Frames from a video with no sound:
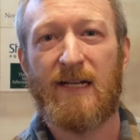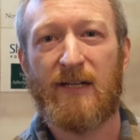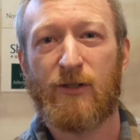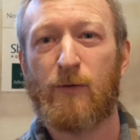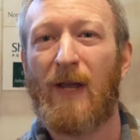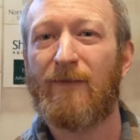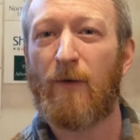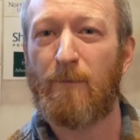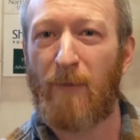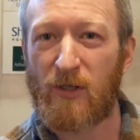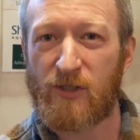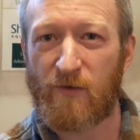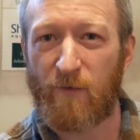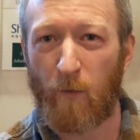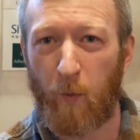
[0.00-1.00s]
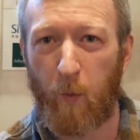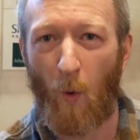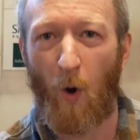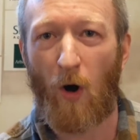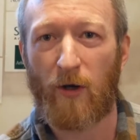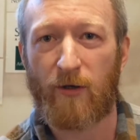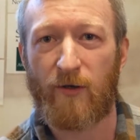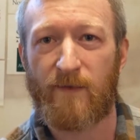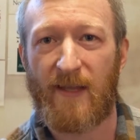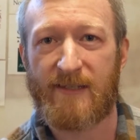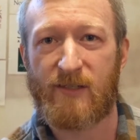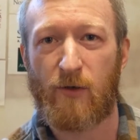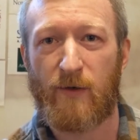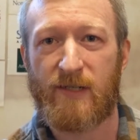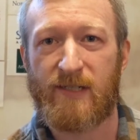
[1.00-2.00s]
So we have a bunch of water that's
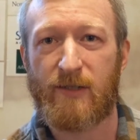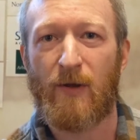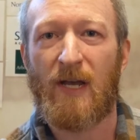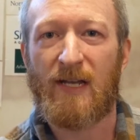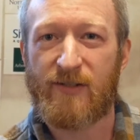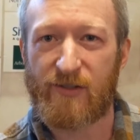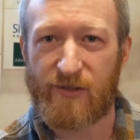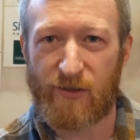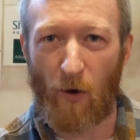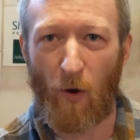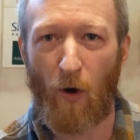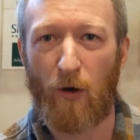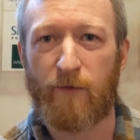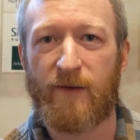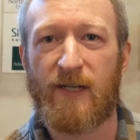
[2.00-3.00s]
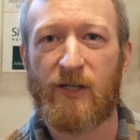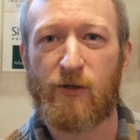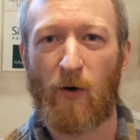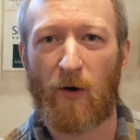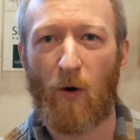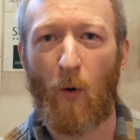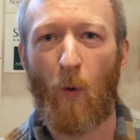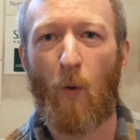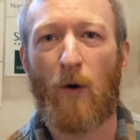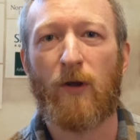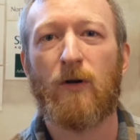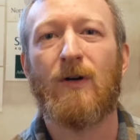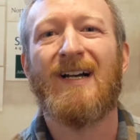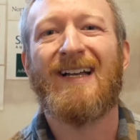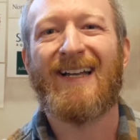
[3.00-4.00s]
going to dissolve into our
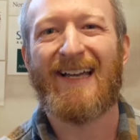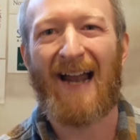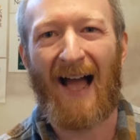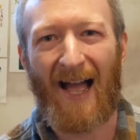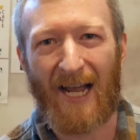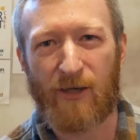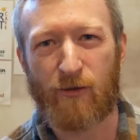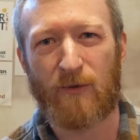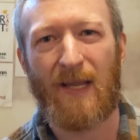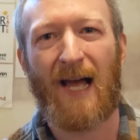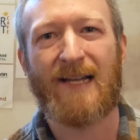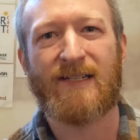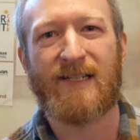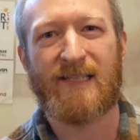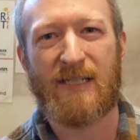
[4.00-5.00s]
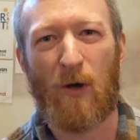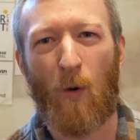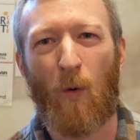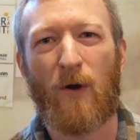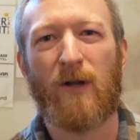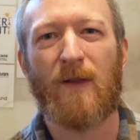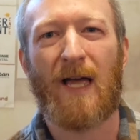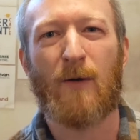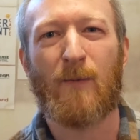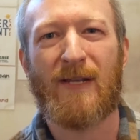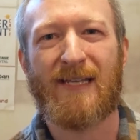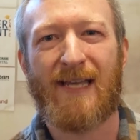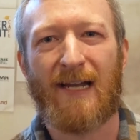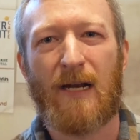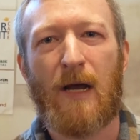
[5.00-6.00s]
oil. It hydrolyzes the oil, and we
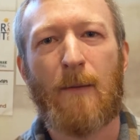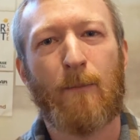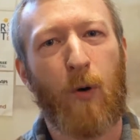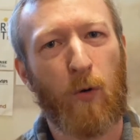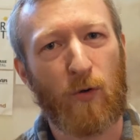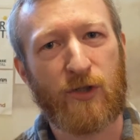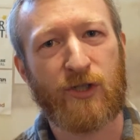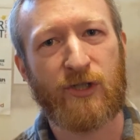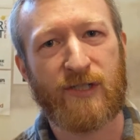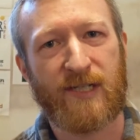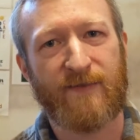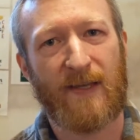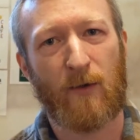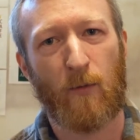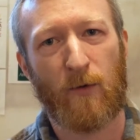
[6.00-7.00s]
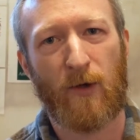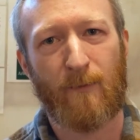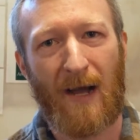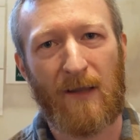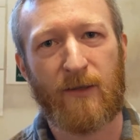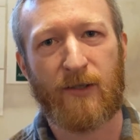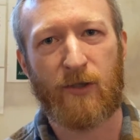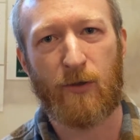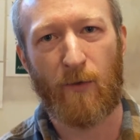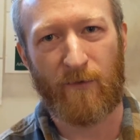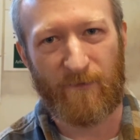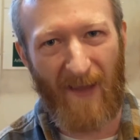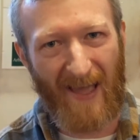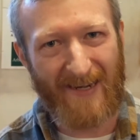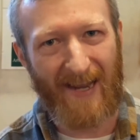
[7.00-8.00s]
get portions of that oil molecule,
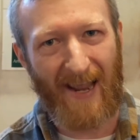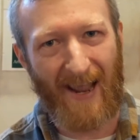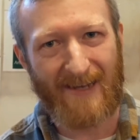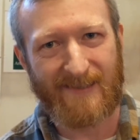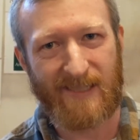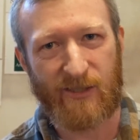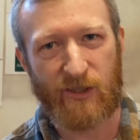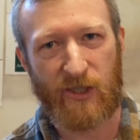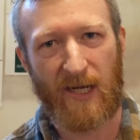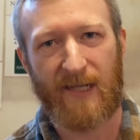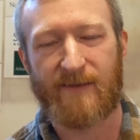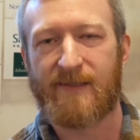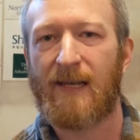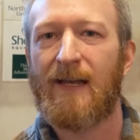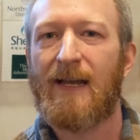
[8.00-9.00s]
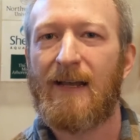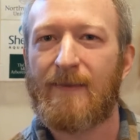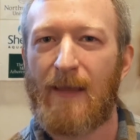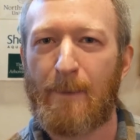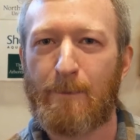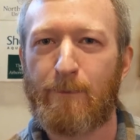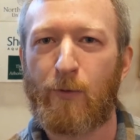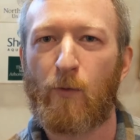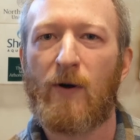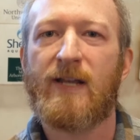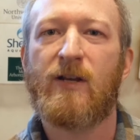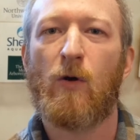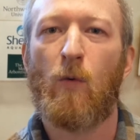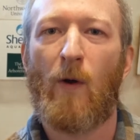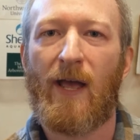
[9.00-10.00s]
fatty acid chains, that
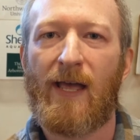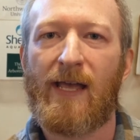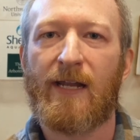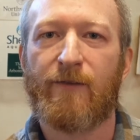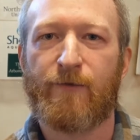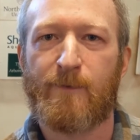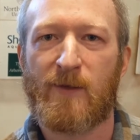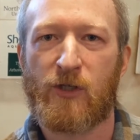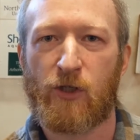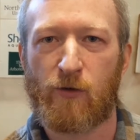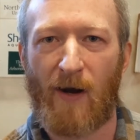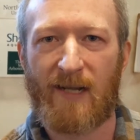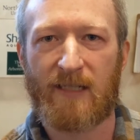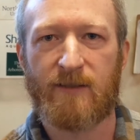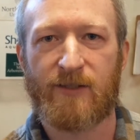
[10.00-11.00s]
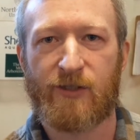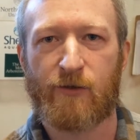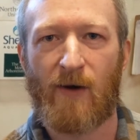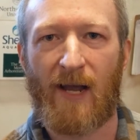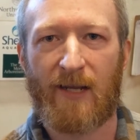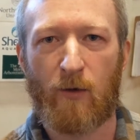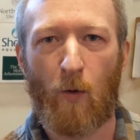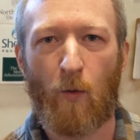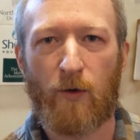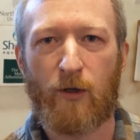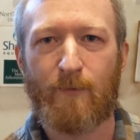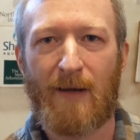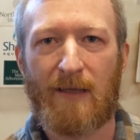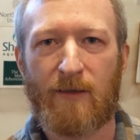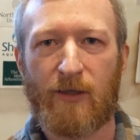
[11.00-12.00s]
break away from the triglyceride oil
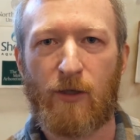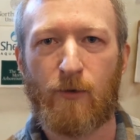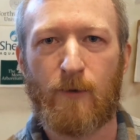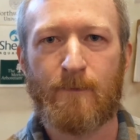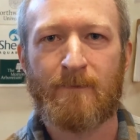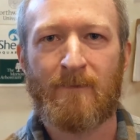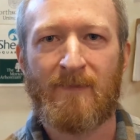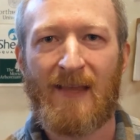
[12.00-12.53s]
molecule.